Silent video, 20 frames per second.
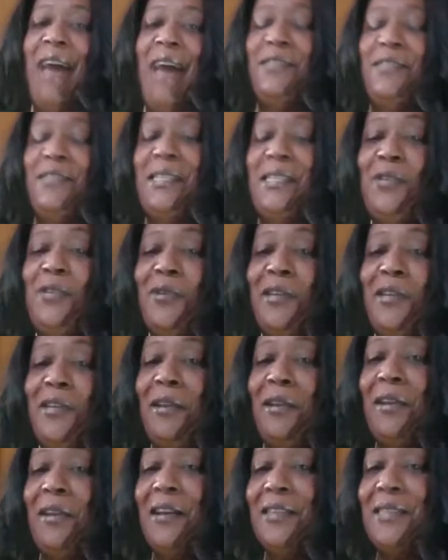seen you in a
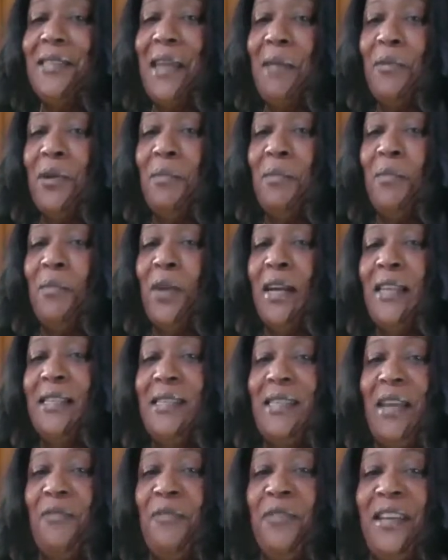long time. Good morning,
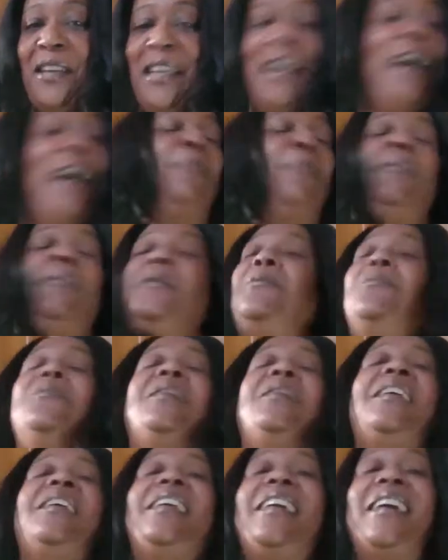Stephanie. Happy New
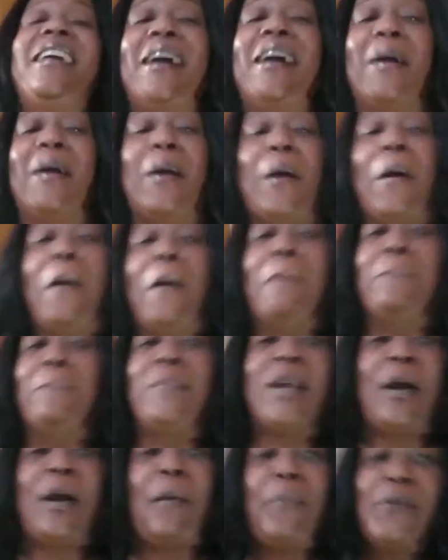Year.
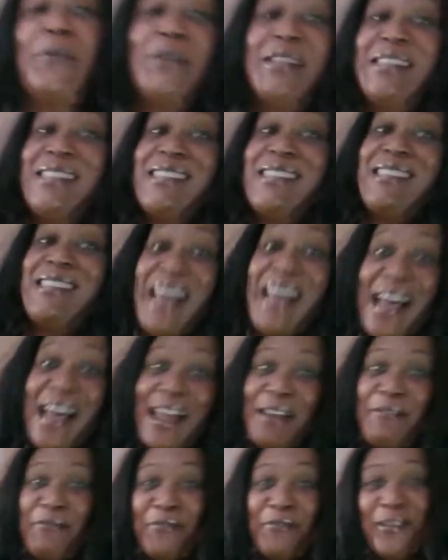Pick up on
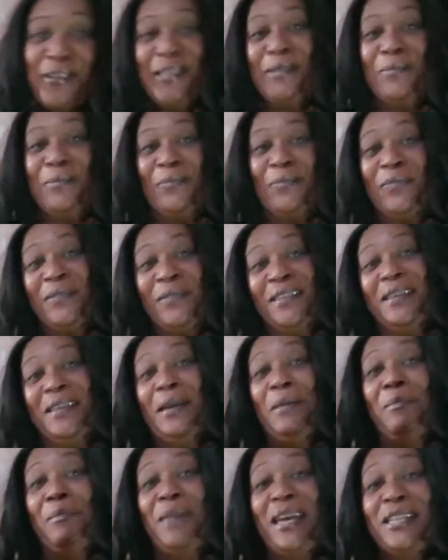yourself.
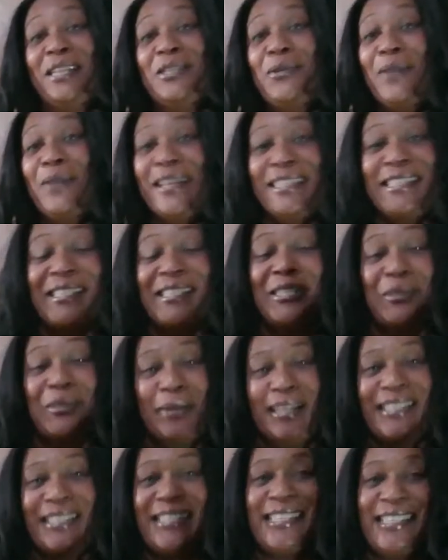May
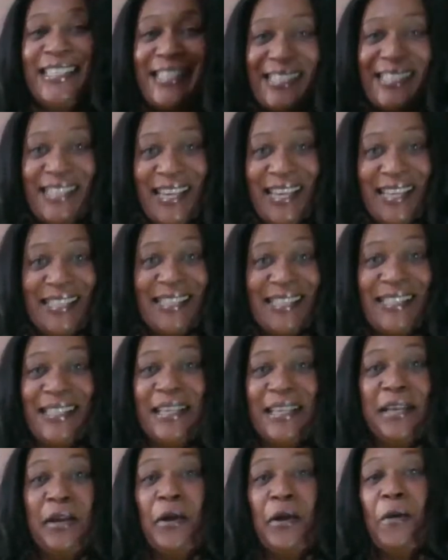2026
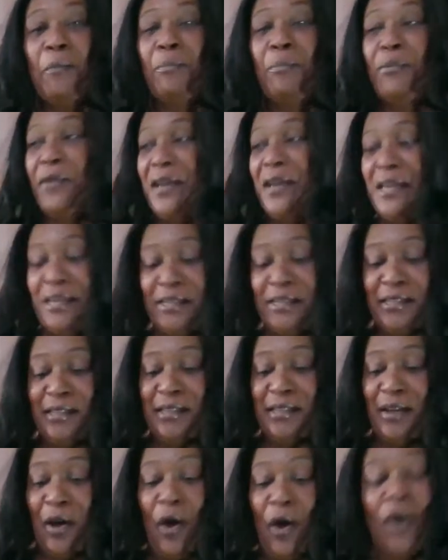bring
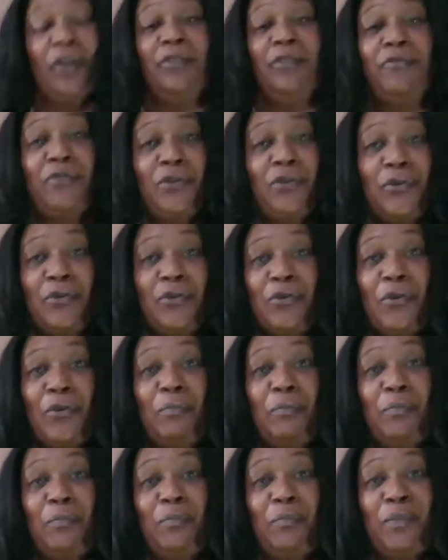all of you
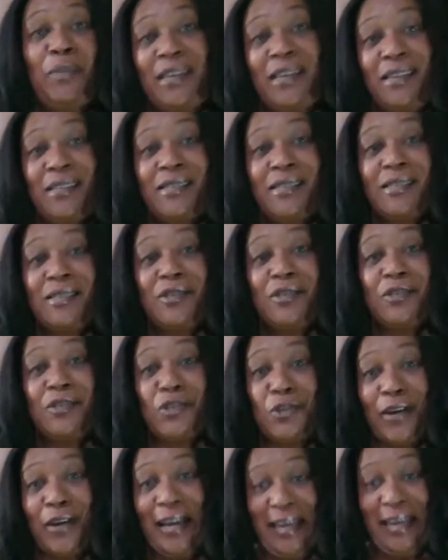peace,
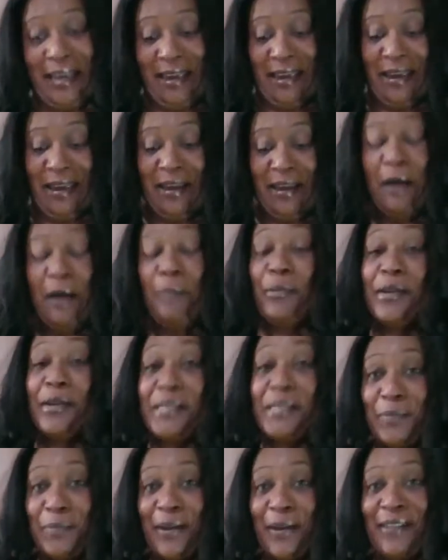joy,
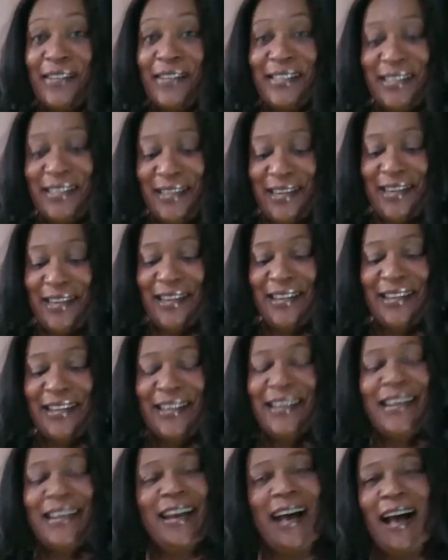prosperity,
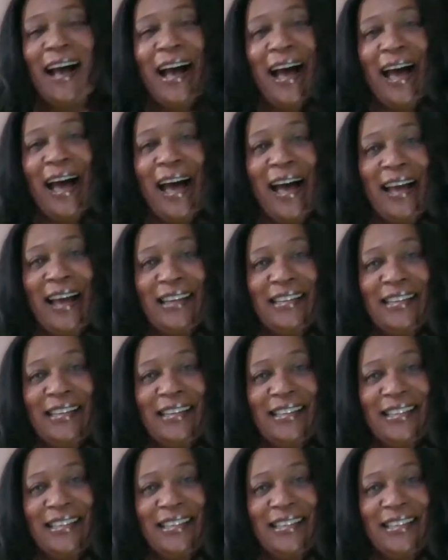and